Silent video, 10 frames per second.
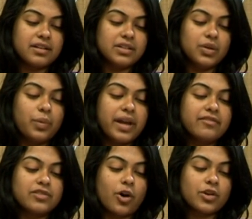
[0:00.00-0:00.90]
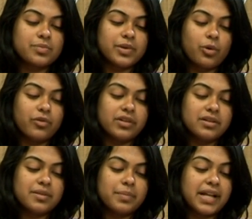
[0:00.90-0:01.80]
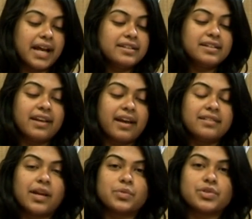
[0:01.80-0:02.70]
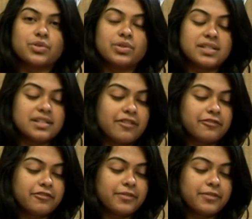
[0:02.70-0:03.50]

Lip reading: The wave knocked me over, but I didn't care. That was good stuff.